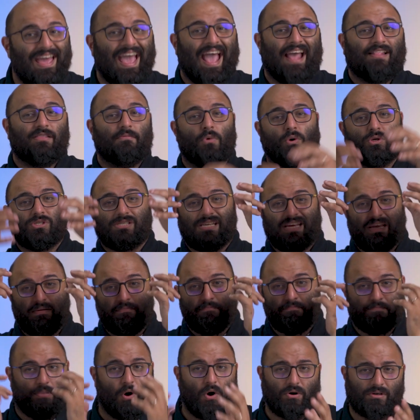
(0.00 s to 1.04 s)
And the most
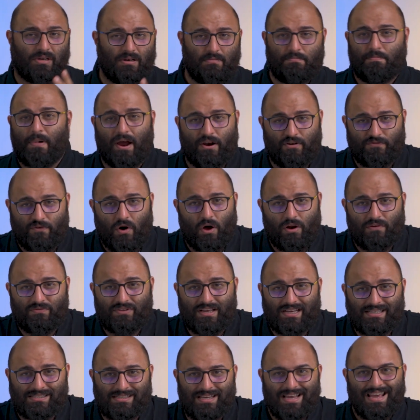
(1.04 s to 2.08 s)
important part of all of
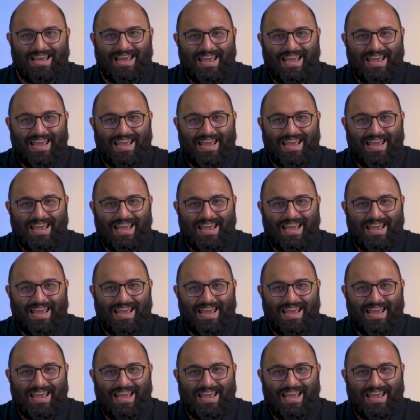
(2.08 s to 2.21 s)
this,